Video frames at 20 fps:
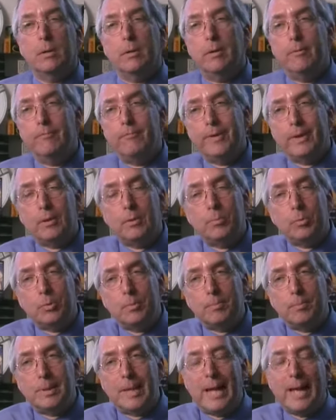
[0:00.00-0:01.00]
available
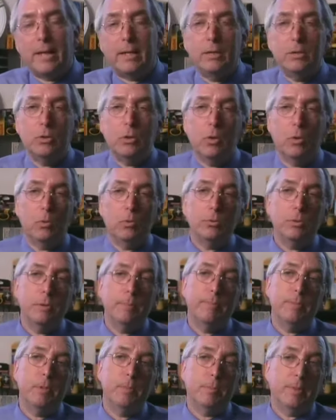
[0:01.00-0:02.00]
in black and gold.
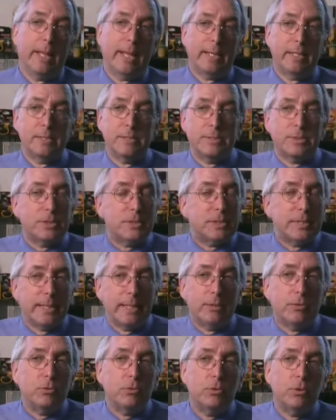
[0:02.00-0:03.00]
The black is the
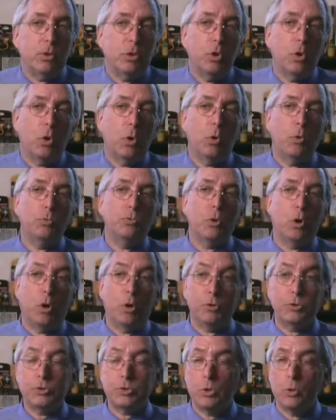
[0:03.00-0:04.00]
standard. The gold
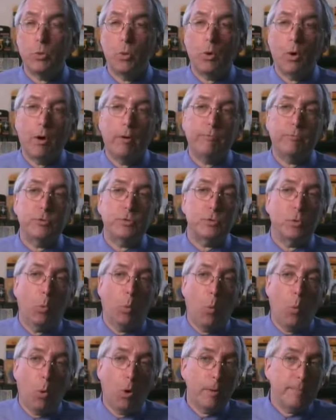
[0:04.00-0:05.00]
also offers a
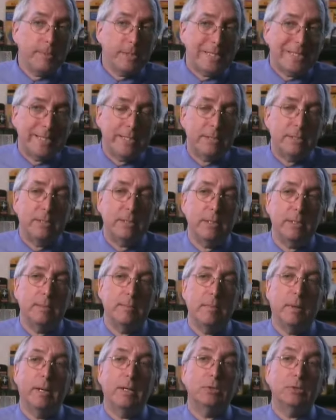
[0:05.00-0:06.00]
warm tint and a
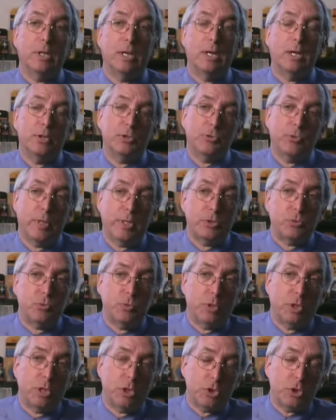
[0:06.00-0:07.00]
mild contrast
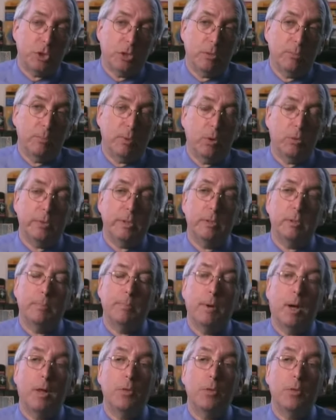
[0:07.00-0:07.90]
reduction component.